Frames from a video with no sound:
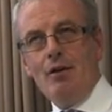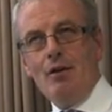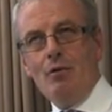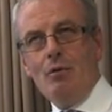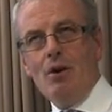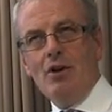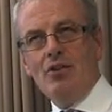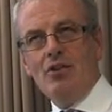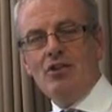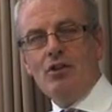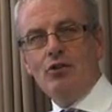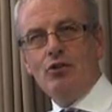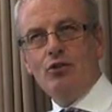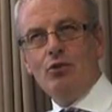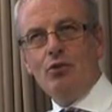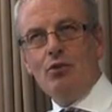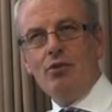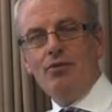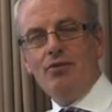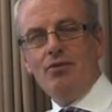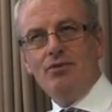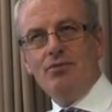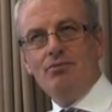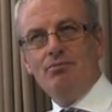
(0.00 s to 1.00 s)
Well, as I sort
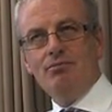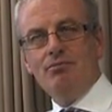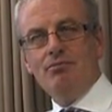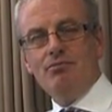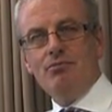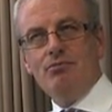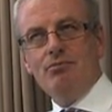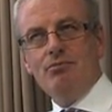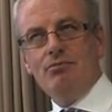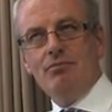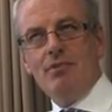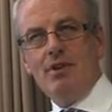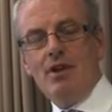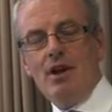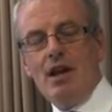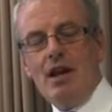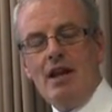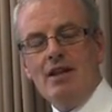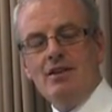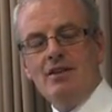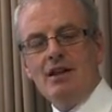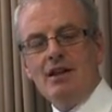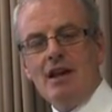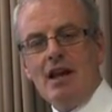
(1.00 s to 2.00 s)
of
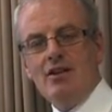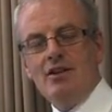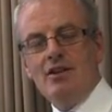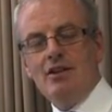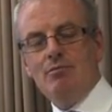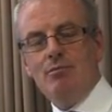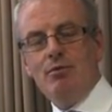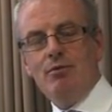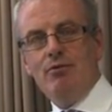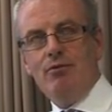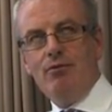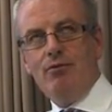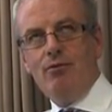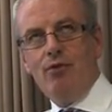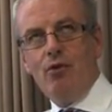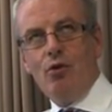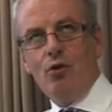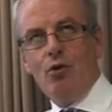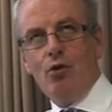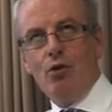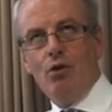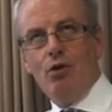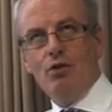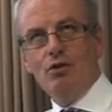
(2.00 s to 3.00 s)
indicated
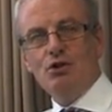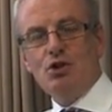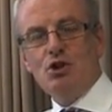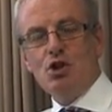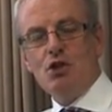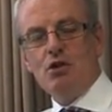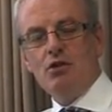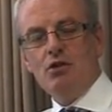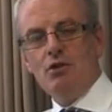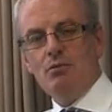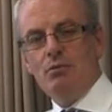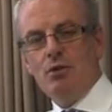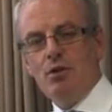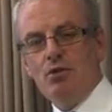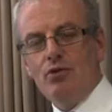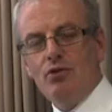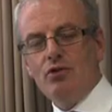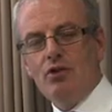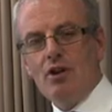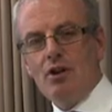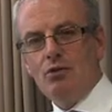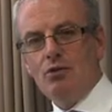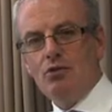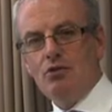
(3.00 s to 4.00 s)
before, child abuse
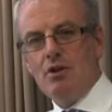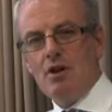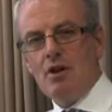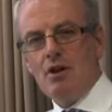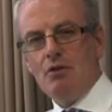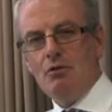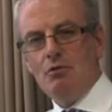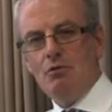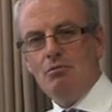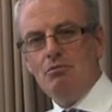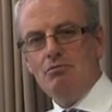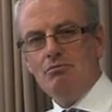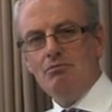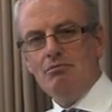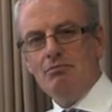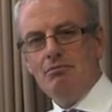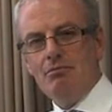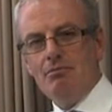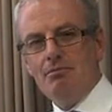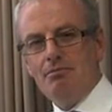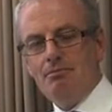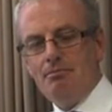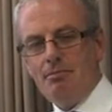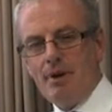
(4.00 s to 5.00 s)
knows no
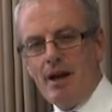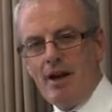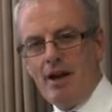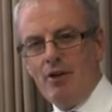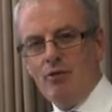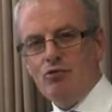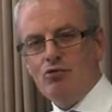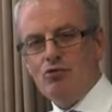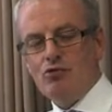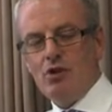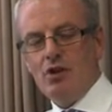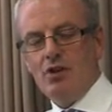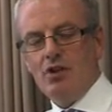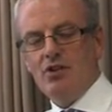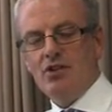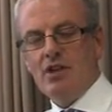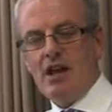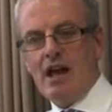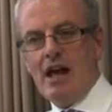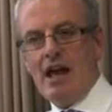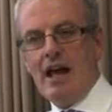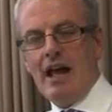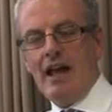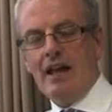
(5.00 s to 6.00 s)
boundaries,
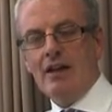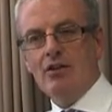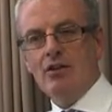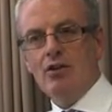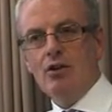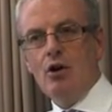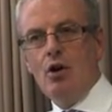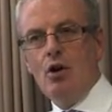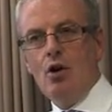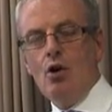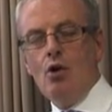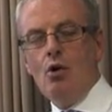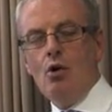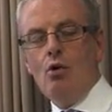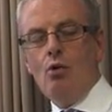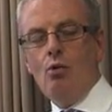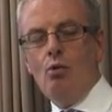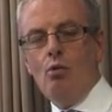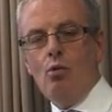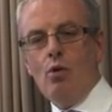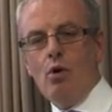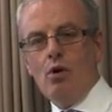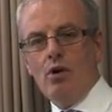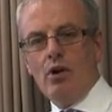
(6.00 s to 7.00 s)
and
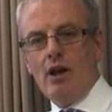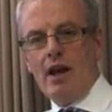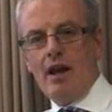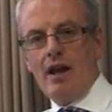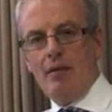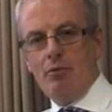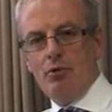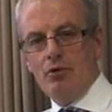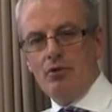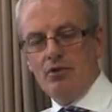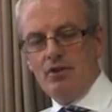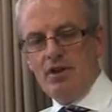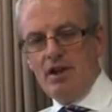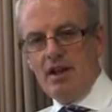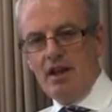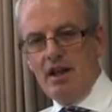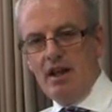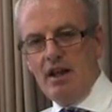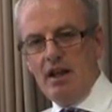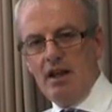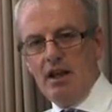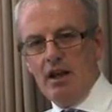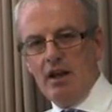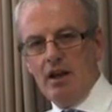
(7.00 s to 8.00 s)
what happened
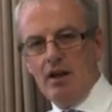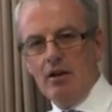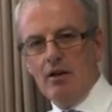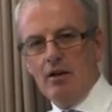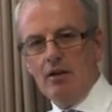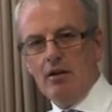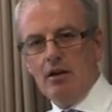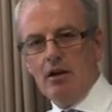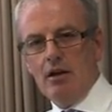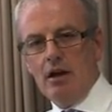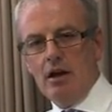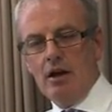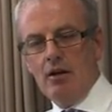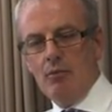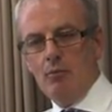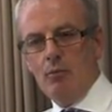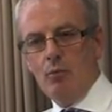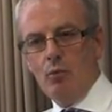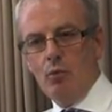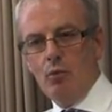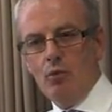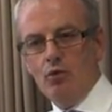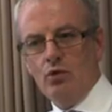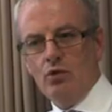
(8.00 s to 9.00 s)
here
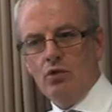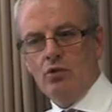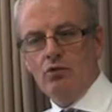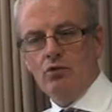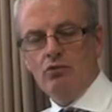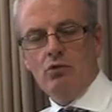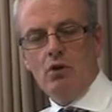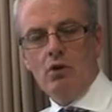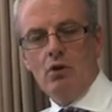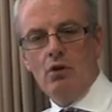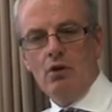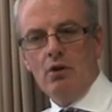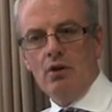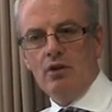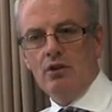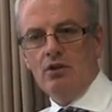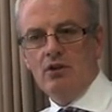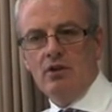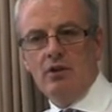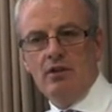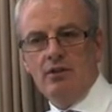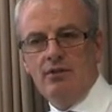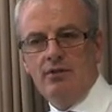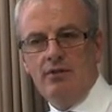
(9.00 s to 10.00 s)
was as wrong as
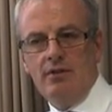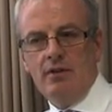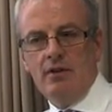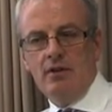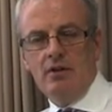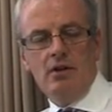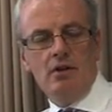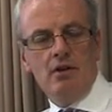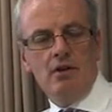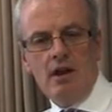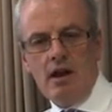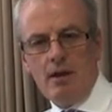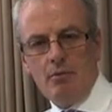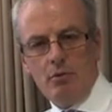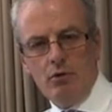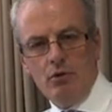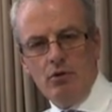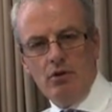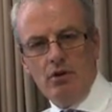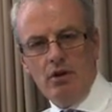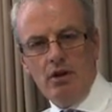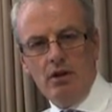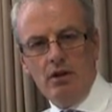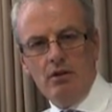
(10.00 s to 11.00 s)
it had
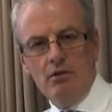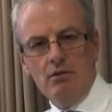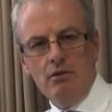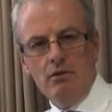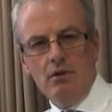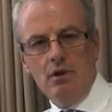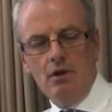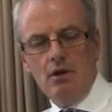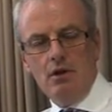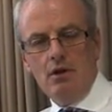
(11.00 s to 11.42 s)
happened in